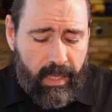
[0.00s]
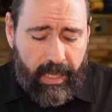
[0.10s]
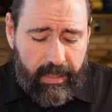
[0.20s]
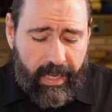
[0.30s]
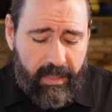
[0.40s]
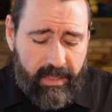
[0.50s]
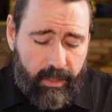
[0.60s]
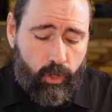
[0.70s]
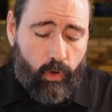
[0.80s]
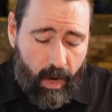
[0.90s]
And like I
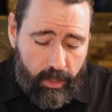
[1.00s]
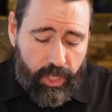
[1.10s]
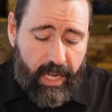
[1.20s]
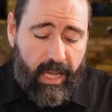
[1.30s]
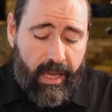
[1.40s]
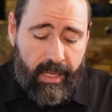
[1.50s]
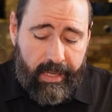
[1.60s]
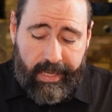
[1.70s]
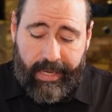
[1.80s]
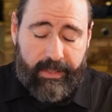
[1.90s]
said, crunchy,
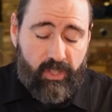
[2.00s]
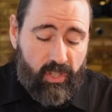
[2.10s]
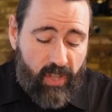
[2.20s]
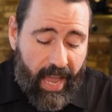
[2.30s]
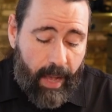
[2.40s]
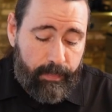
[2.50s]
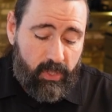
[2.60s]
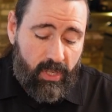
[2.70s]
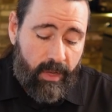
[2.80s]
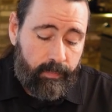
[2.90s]
it
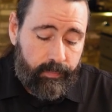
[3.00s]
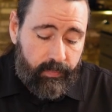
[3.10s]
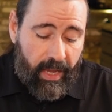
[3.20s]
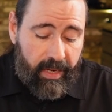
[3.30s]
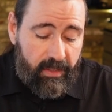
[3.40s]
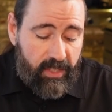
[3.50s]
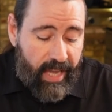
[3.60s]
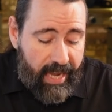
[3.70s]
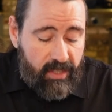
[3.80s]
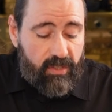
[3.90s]
snaps, and it
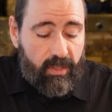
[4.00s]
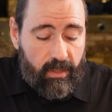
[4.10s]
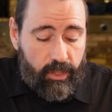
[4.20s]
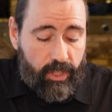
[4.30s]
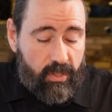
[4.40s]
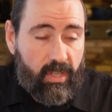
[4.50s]
tastes delicious.